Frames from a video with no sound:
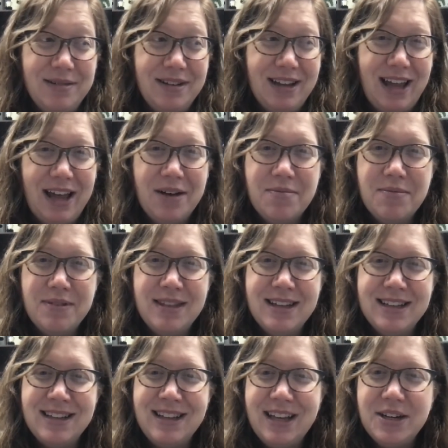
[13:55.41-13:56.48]
help the
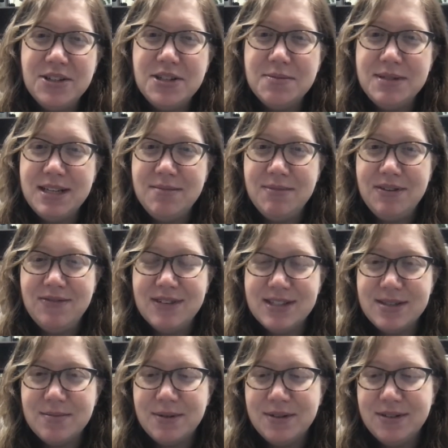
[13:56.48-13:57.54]
leadership team be
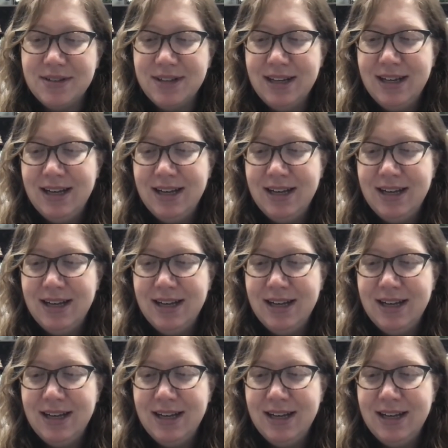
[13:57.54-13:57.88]
visible.